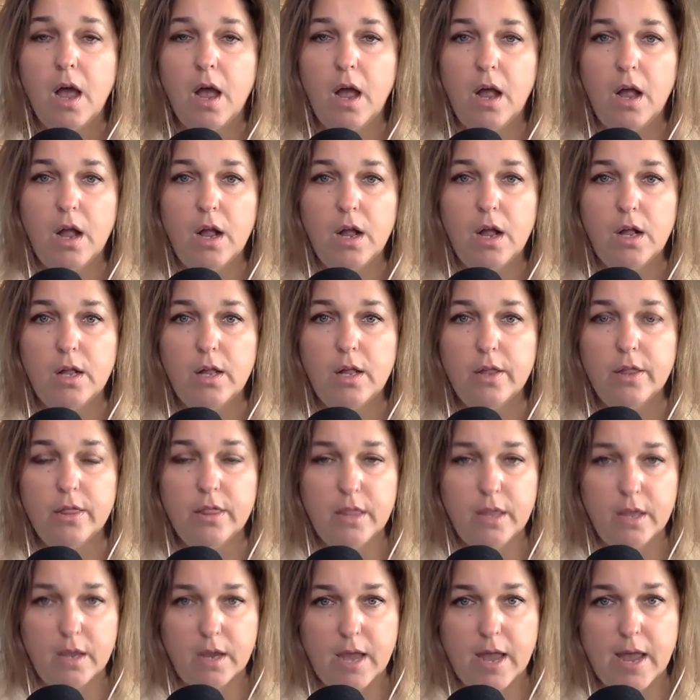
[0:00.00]
all
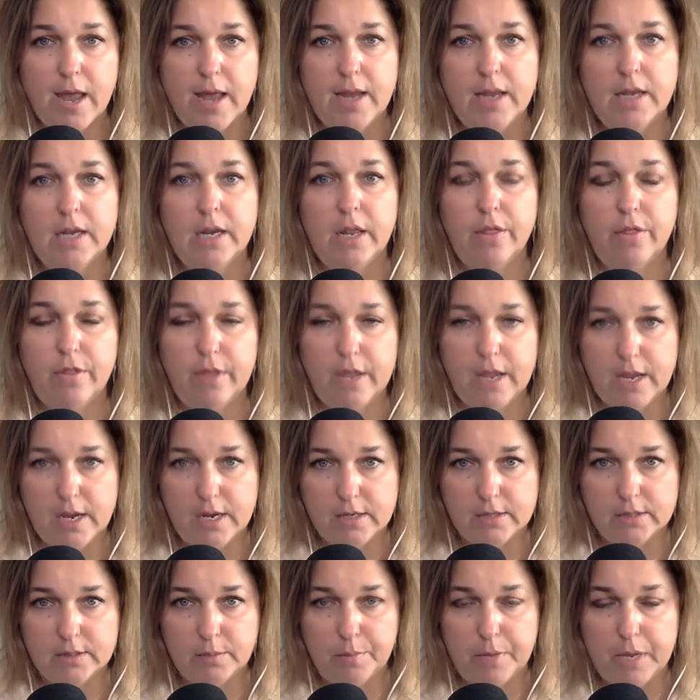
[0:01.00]
the kind of
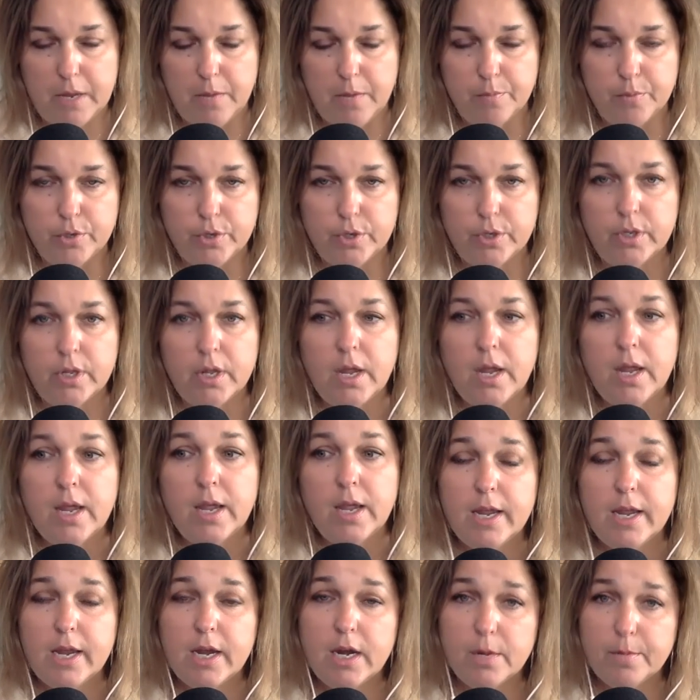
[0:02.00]
things that people
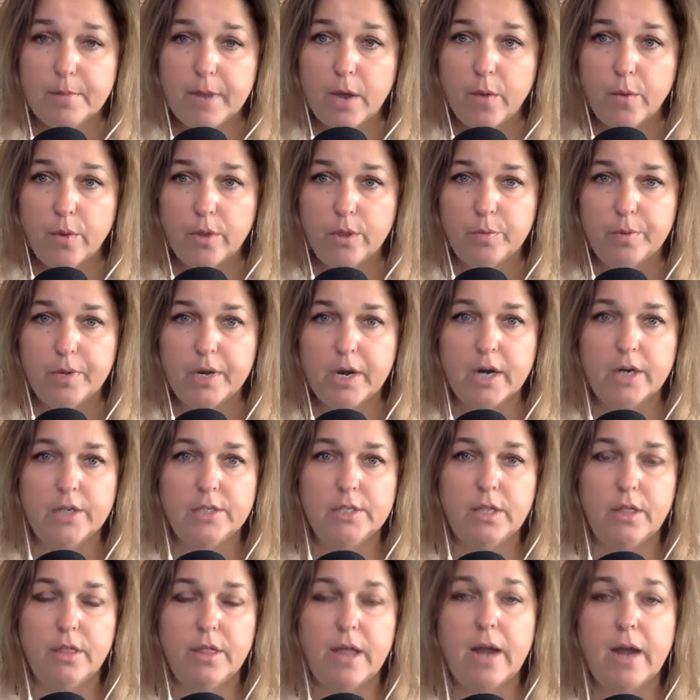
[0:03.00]
hear about with
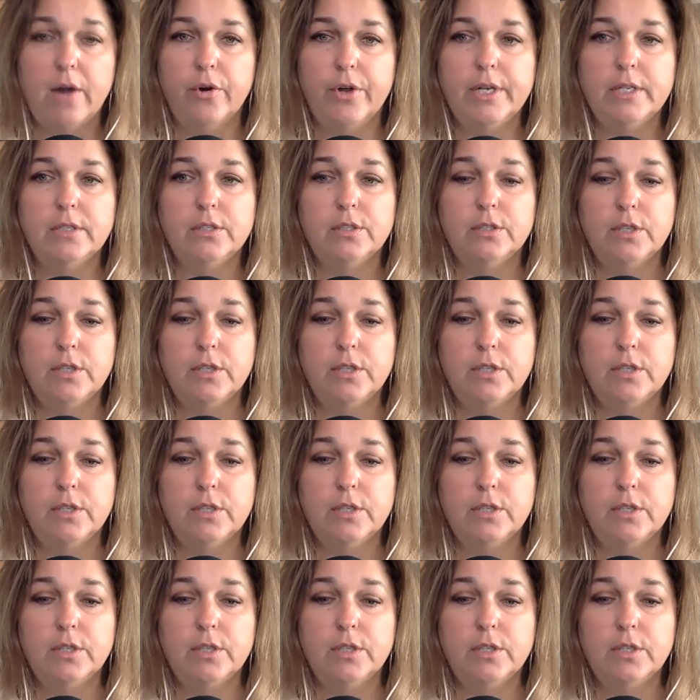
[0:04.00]
regard to thyroid.